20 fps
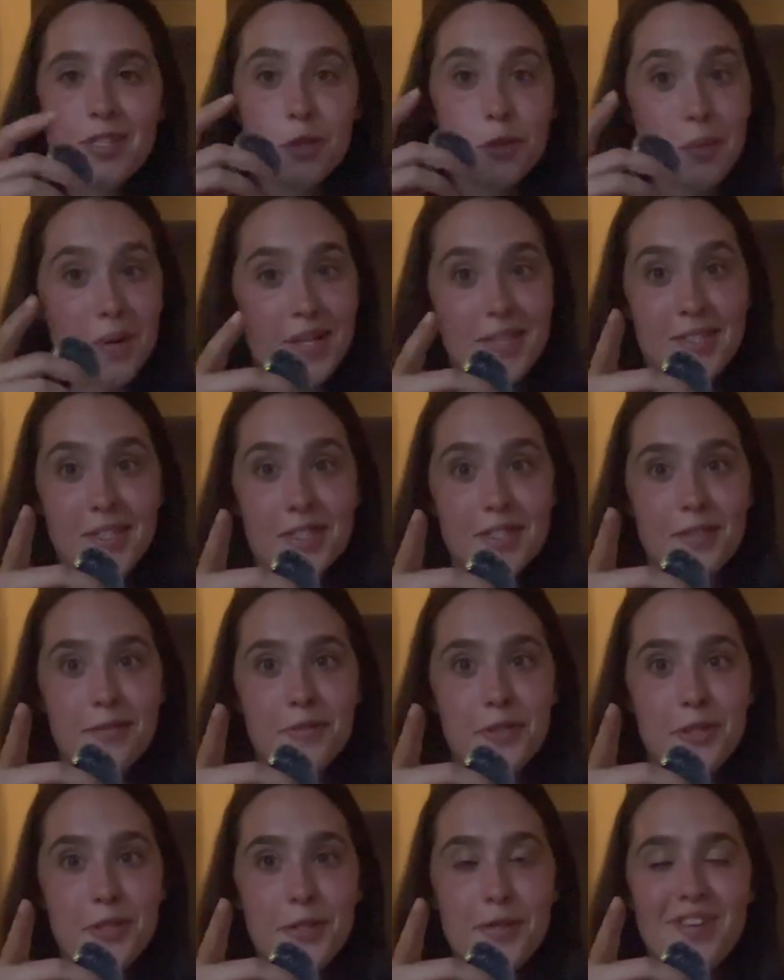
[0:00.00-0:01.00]
26th of
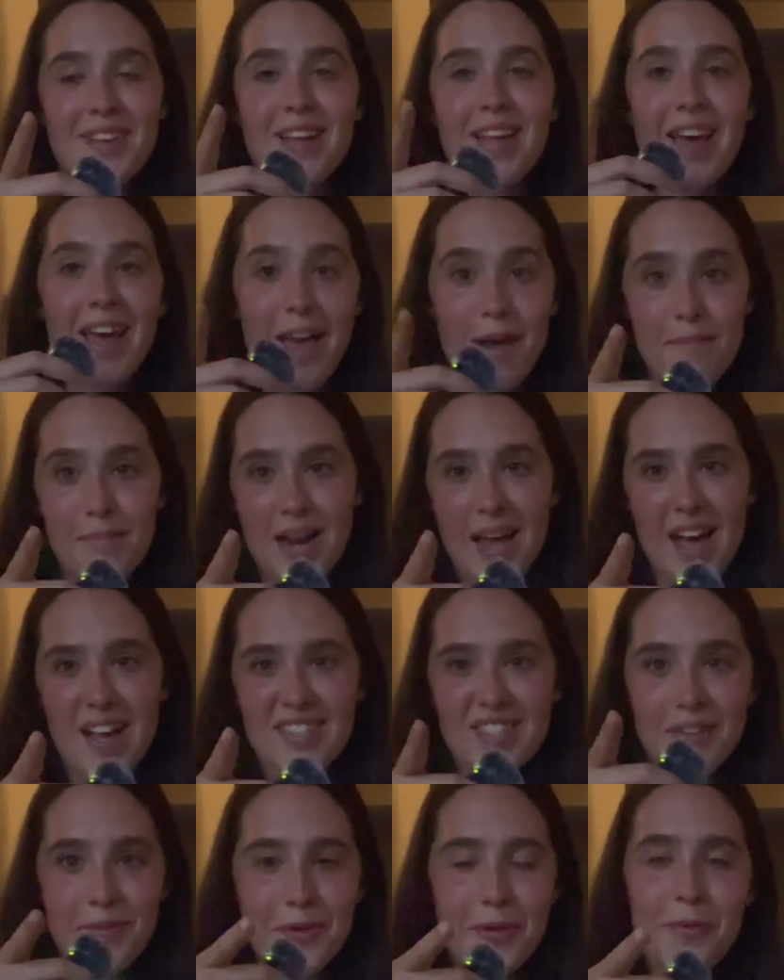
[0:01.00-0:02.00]
June. And
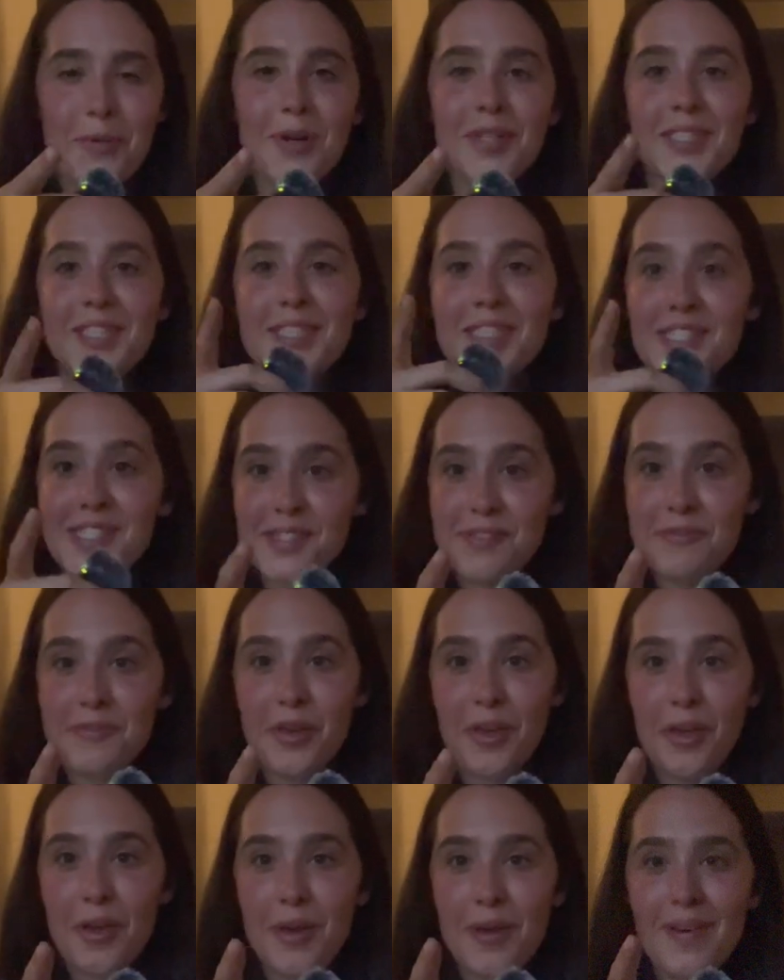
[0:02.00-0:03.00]
Blaz, if you're watching, this is for
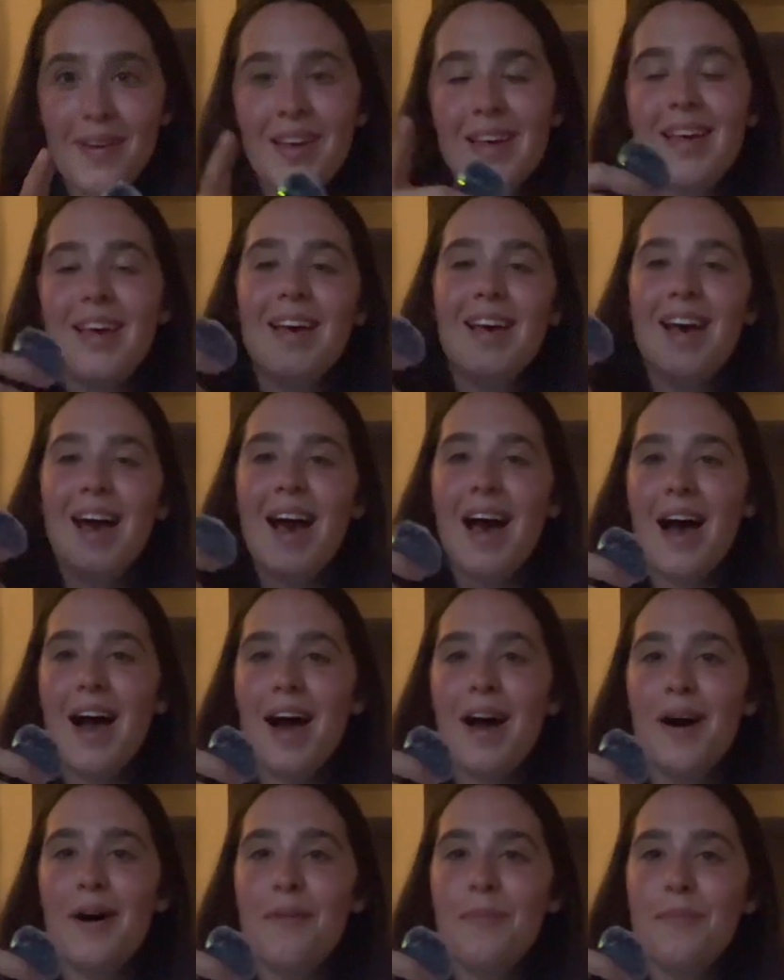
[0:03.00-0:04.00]
you.
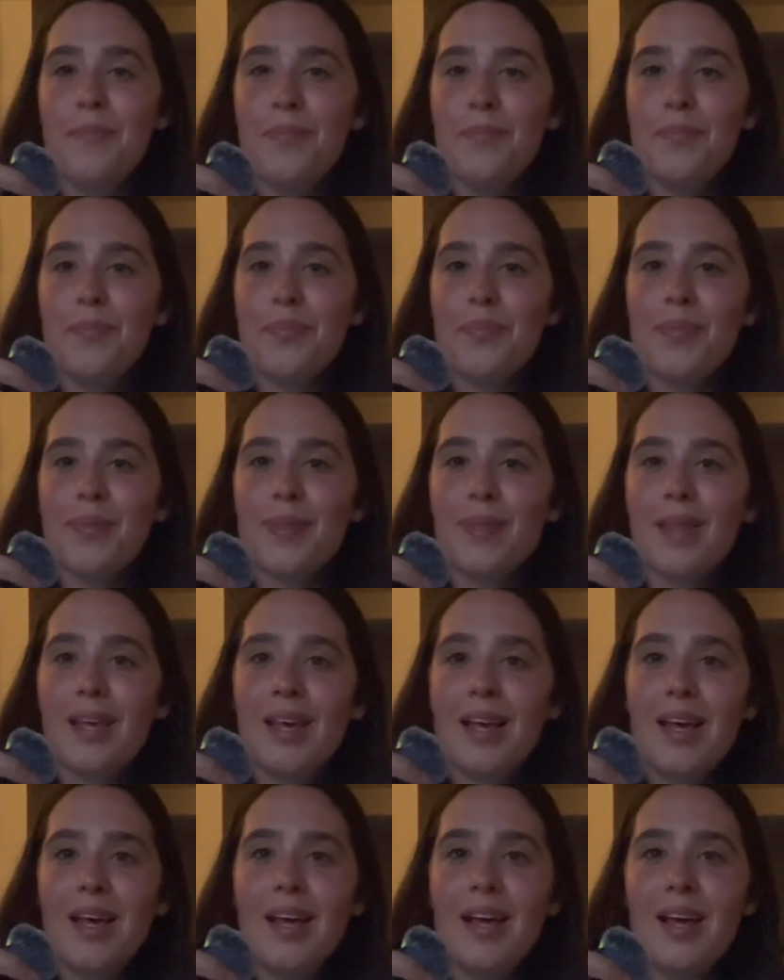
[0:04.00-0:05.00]
Actually,
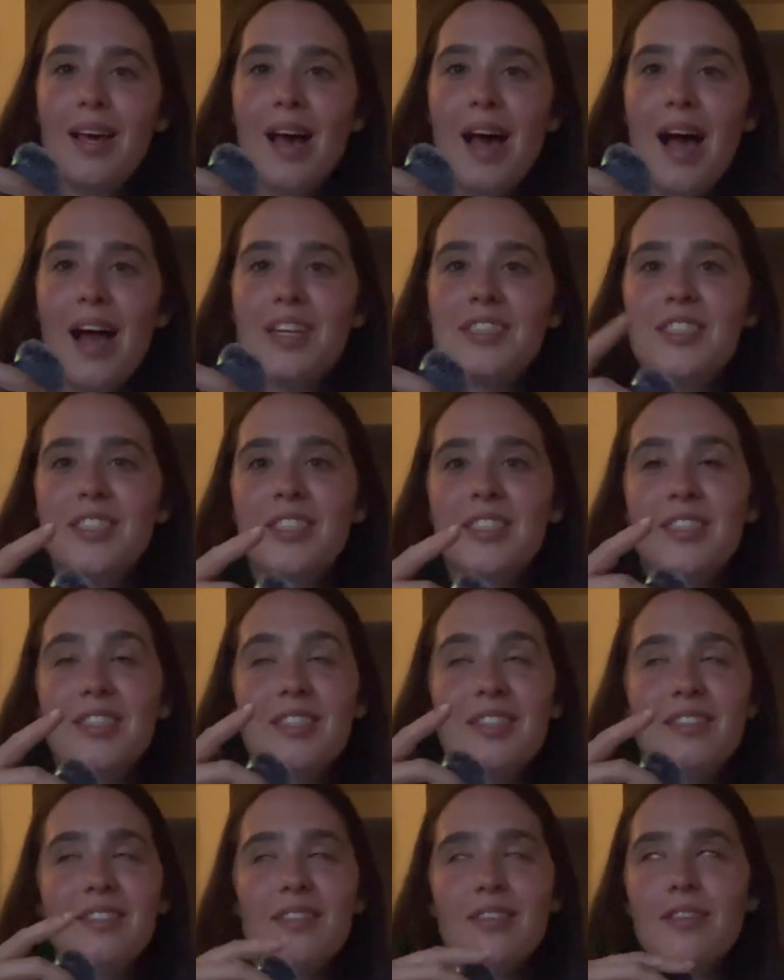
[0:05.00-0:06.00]

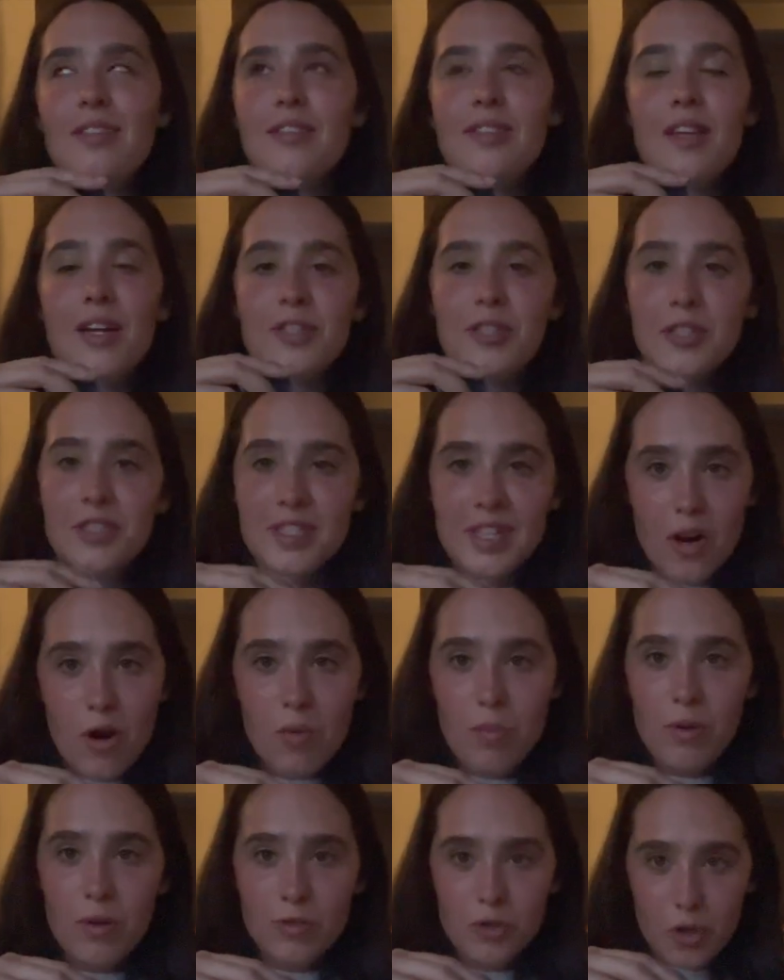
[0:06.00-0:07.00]
just such a
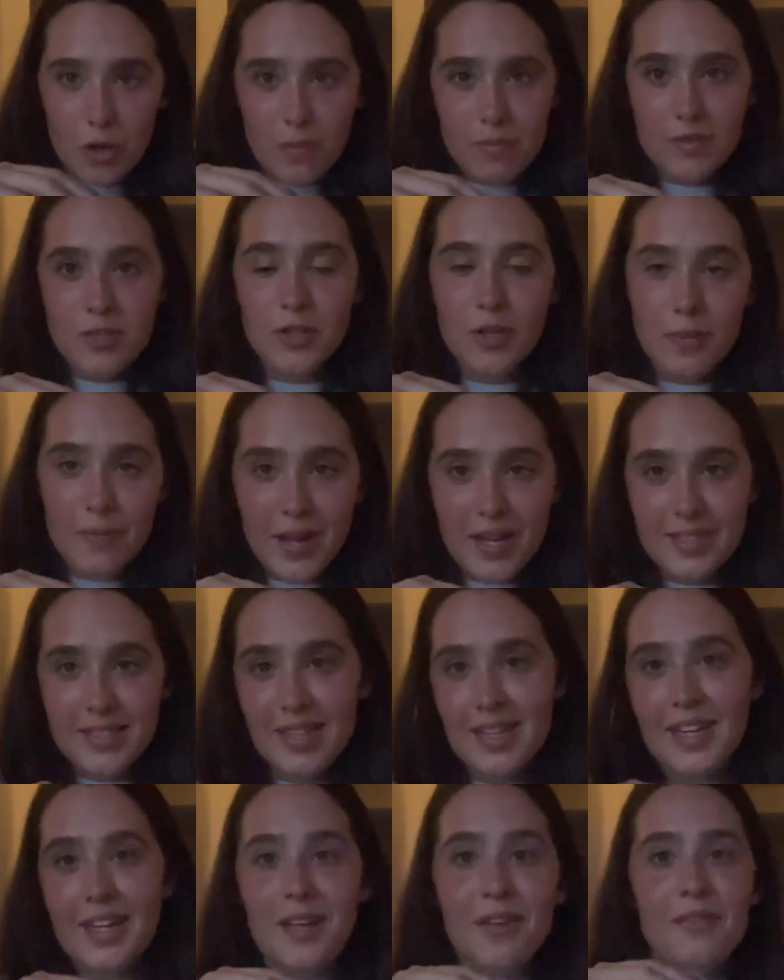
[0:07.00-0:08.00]
terrible job. So
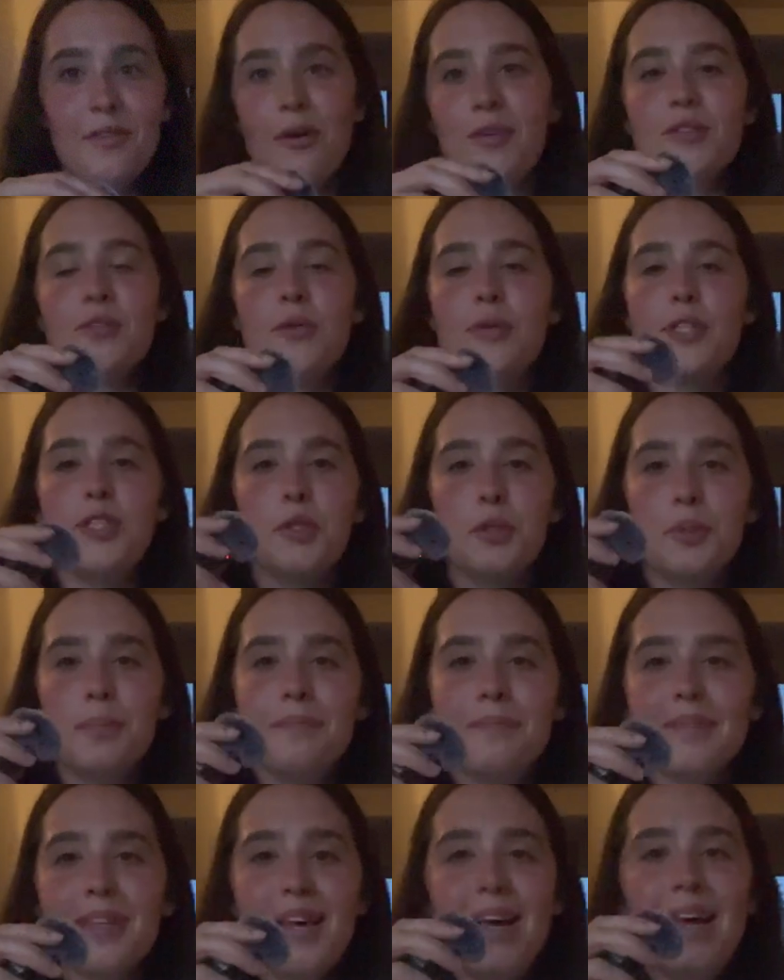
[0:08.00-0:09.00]
basically, long story short,
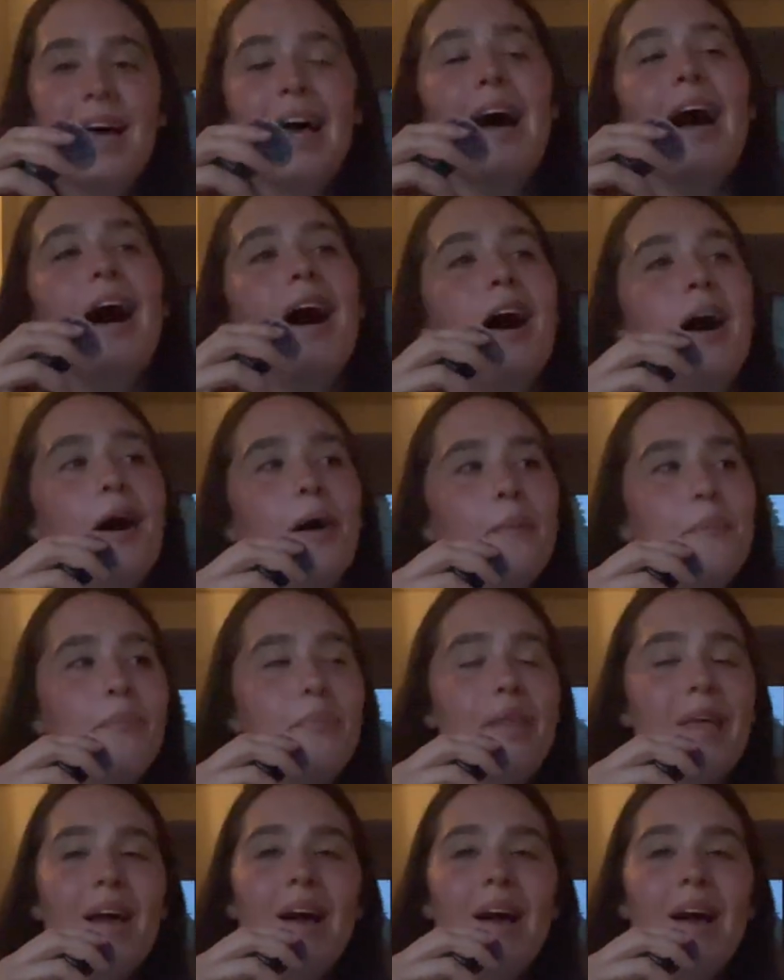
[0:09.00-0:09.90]
I've